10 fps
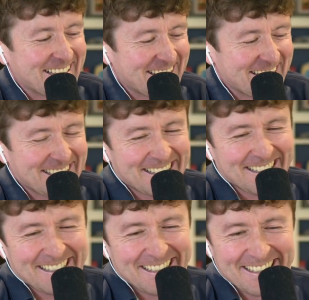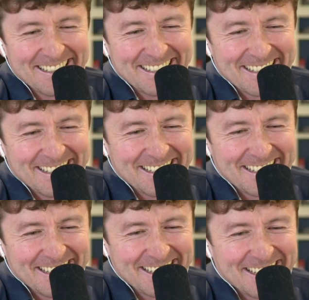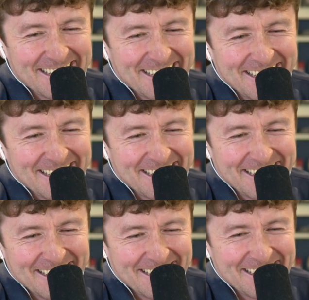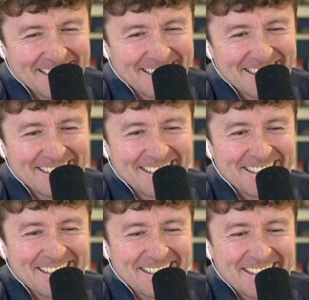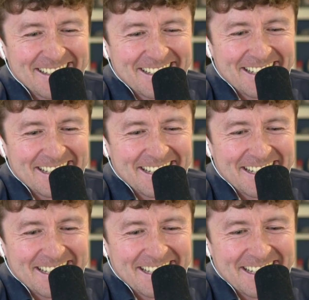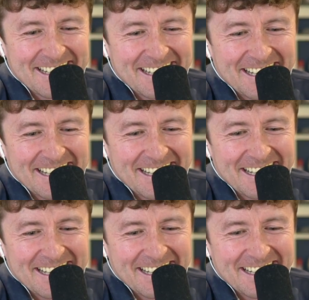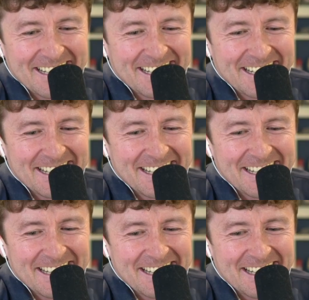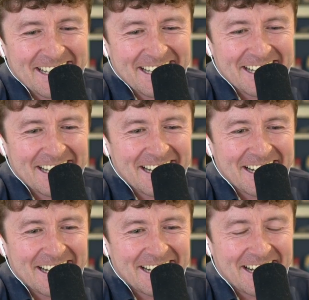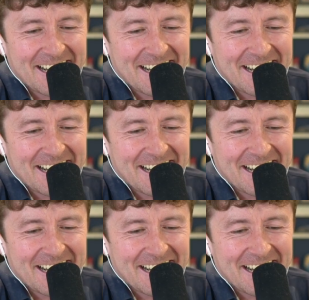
This person isn't speaking.